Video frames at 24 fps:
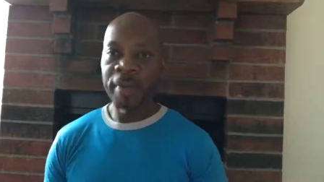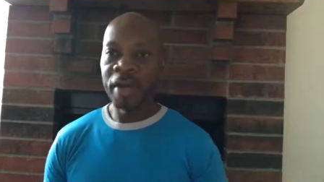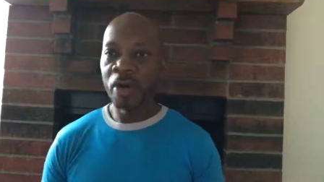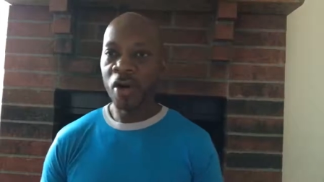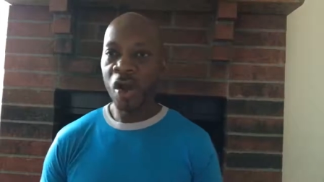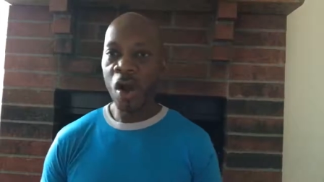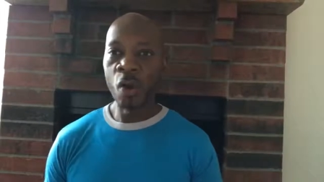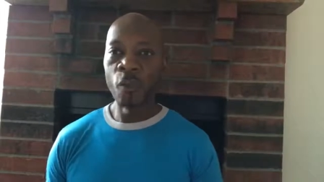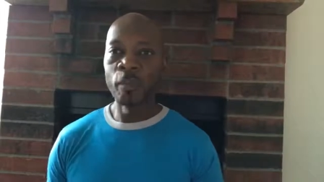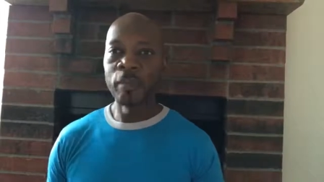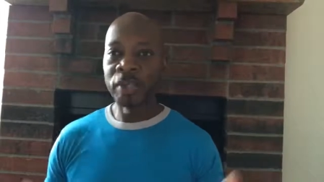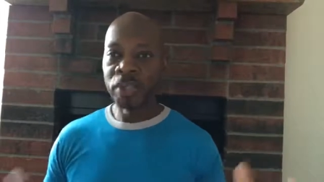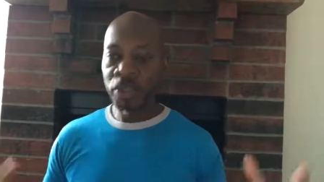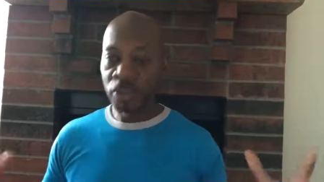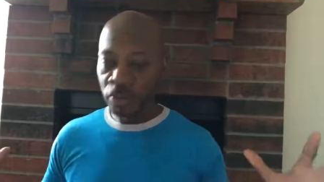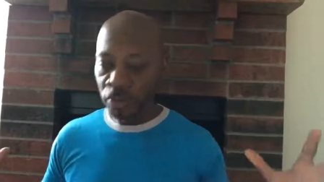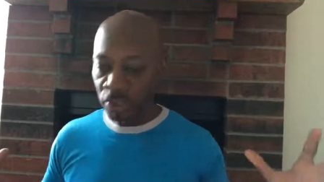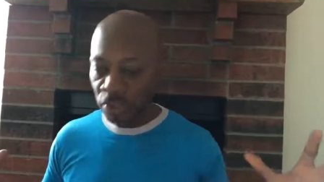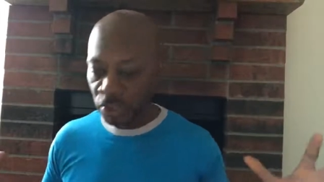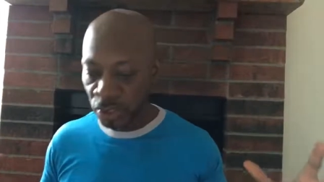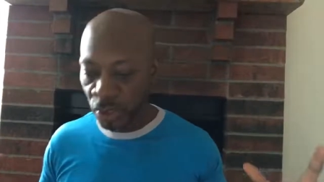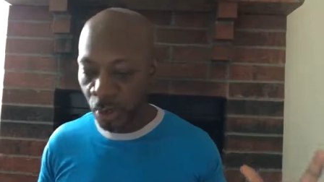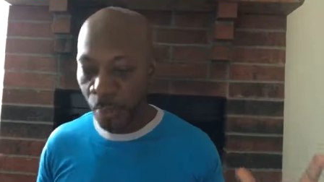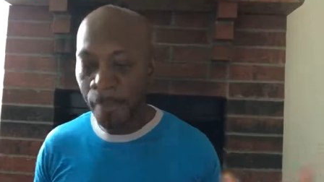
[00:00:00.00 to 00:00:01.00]
about helping you
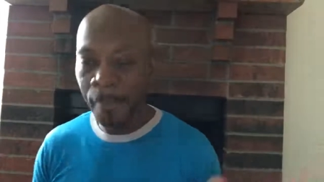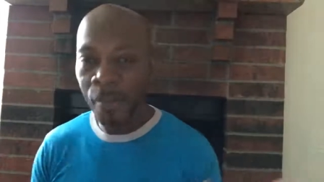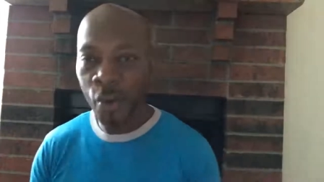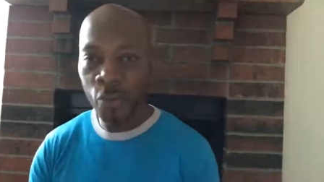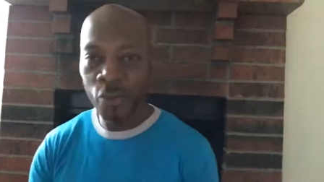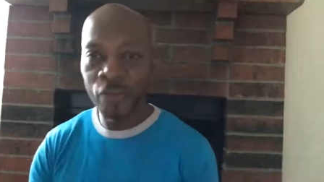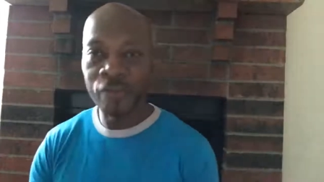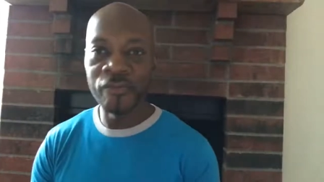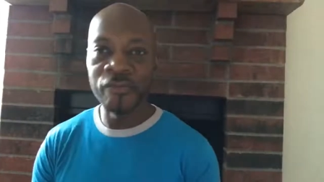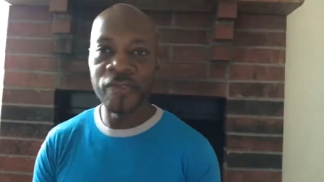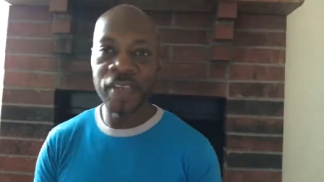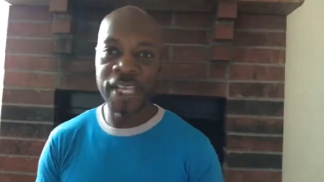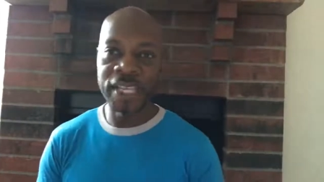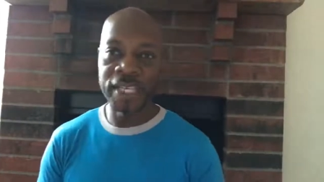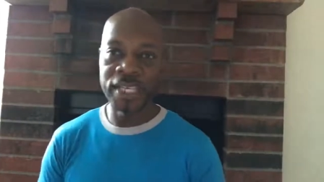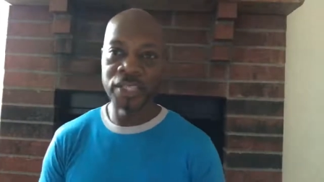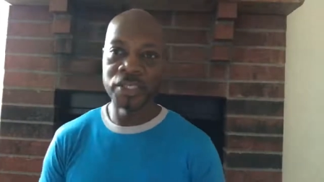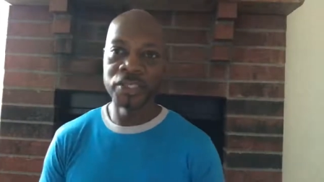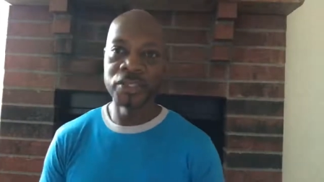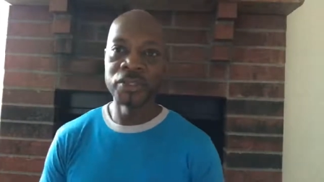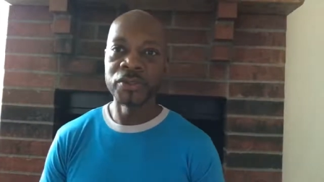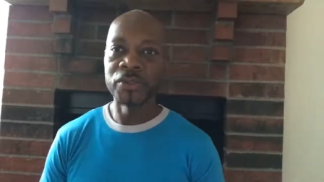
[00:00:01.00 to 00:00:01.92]
you know motivating